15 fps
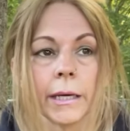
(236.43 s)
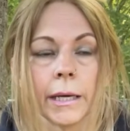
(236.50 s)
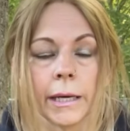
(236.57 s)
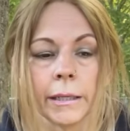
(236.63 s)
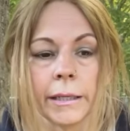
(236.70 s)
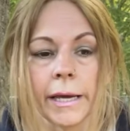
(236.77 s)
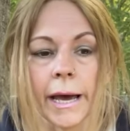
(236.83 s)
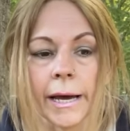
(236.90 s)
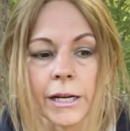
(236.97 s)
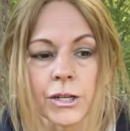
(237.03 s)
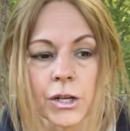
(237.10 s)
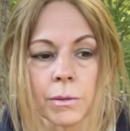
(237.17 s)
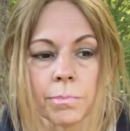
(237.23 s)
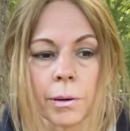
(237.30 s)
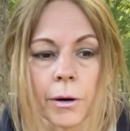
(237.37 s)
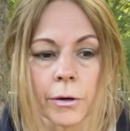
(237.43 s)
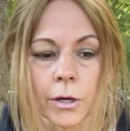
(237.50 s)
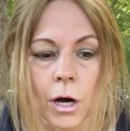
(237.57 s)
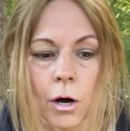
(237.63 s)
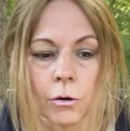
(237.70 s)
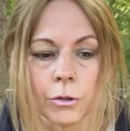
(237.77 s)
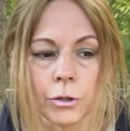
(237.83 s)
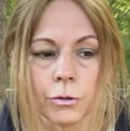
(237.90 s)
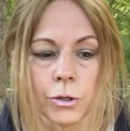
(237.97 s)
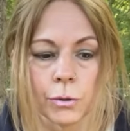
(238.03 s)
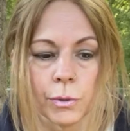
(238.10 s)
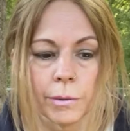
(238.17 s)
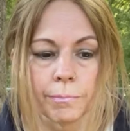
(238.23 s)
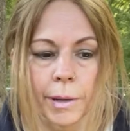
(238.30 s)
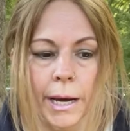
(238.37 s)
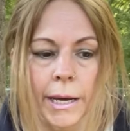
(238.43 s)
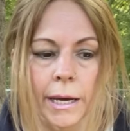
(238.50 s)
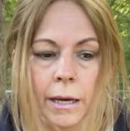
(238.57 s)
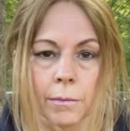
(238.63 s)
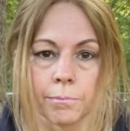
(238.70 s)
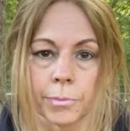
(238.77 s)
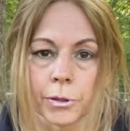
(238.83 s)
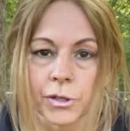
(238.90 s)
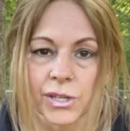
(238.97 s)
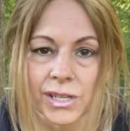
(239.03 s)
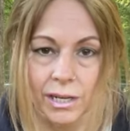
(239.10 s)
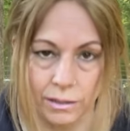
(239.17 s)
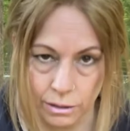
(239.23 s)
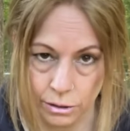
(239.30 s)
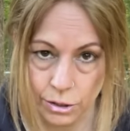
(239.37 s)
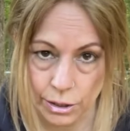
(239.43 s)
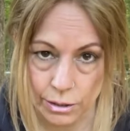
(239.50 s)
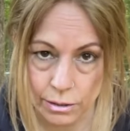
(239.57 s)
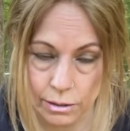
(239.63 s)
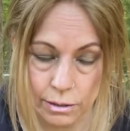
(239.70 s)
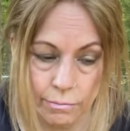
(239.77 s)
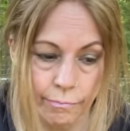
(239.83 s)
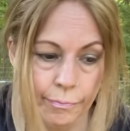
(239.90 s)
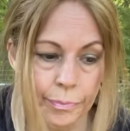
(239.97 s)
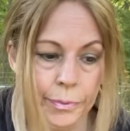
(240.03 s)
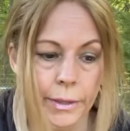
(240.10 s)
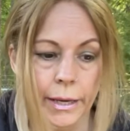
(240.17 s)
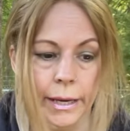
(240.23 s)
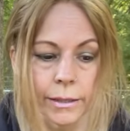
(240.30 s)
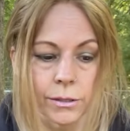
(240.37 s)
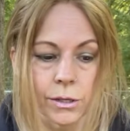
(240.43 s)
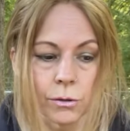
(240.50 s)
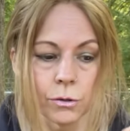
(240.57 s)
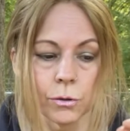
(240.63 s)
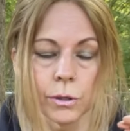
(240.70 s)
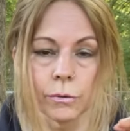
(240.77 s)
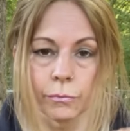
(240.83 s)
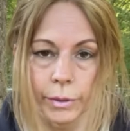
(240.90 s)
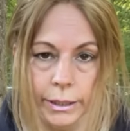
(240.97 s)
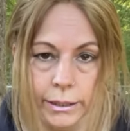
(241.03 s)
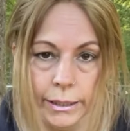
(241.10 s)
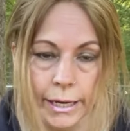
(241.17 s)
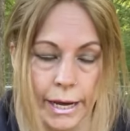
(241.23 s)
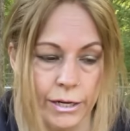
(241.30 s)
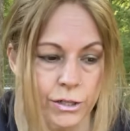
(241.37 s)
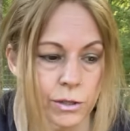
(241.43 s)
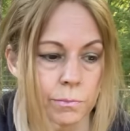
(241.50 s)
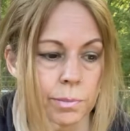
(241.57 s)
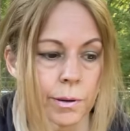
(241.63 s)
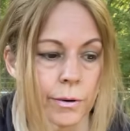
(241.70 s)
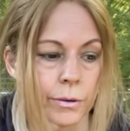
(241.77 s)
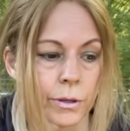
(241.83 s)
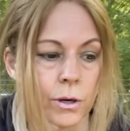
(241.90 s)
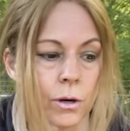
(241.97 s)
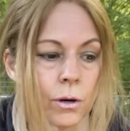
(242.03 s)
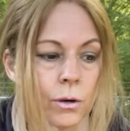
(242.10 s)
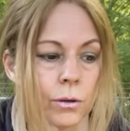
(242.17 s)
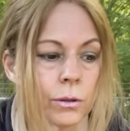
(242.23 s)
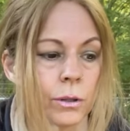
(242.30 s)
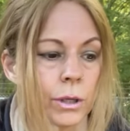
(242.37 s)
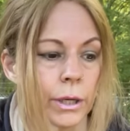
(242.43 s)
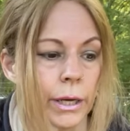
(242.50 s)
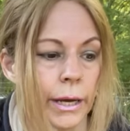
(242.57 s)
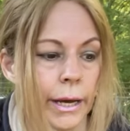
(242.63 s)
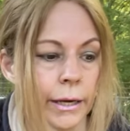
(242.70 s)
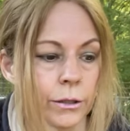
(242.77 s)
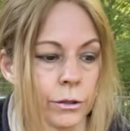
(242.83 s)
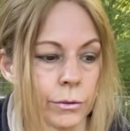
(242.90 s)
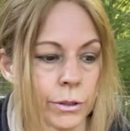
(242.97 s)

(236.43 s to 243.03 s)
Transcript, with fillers: In the Ashton protocol, you do it by percentages. And so you can read the Ashton protocol and you